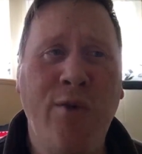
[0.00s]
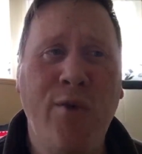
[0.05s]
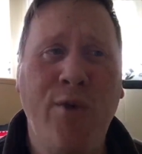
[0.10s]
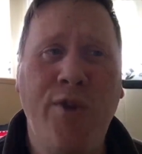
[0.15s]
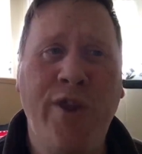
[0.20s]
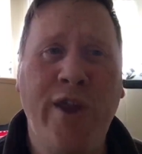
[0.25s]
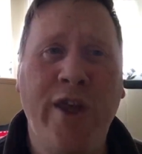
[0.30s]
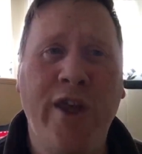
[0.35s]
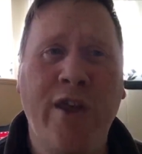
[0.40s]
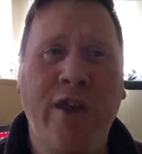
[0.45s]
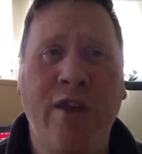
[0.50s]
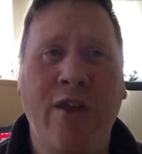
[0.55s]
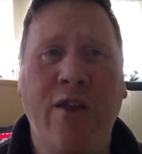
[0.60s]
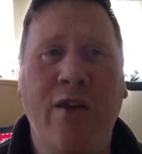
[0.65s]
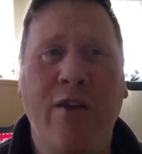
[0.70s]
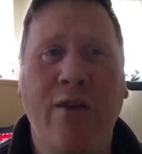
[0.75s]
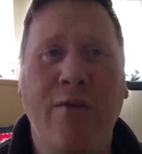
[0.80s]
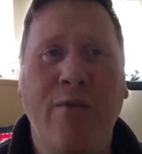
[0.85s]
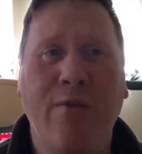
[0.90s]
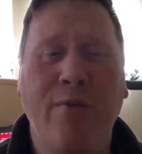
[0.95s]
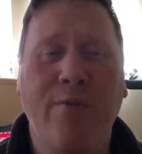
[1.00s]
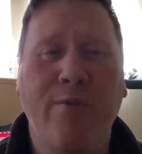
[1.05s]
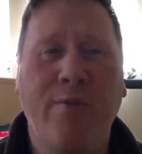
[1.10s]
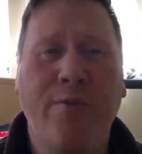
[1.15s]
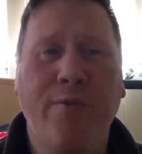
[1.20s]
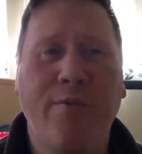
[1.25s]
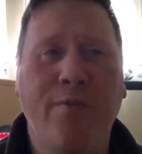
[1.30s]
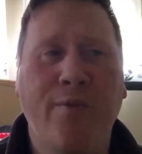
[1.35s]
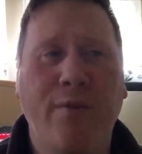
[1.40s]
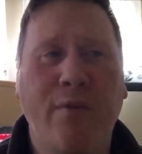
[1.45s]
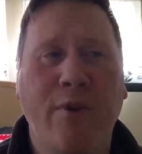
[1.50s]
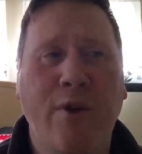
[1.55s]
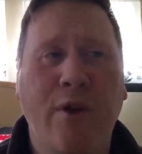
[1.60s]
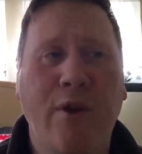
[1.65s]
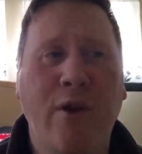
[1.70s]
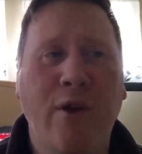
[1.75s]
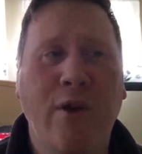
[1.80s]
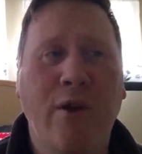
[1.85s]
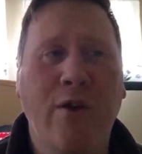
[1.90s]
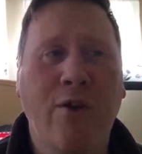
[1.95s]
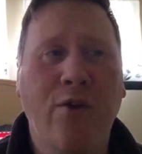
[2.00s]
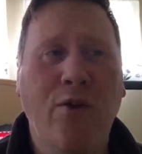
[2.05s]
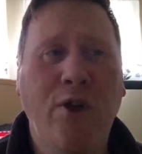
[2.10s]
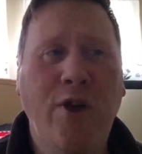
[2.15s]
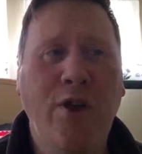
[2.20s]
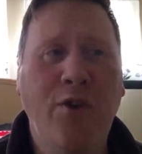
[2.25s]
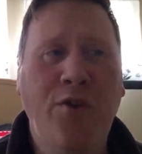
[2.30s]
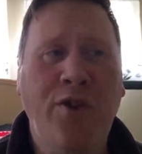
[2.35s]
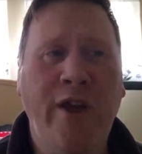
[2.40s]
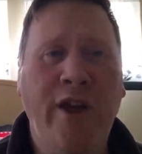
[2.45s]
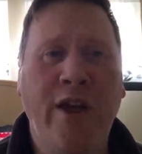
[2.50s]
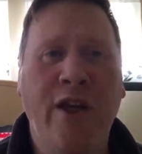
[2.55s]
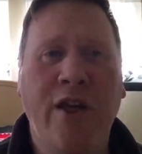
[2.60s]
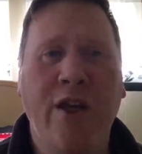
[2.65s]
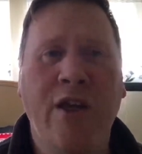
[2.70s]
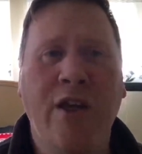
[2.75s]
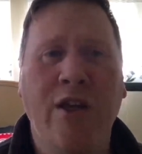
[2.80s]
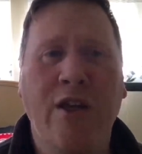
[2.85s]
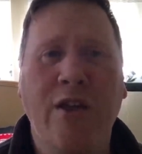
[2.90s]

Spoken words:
I would think. What do you think?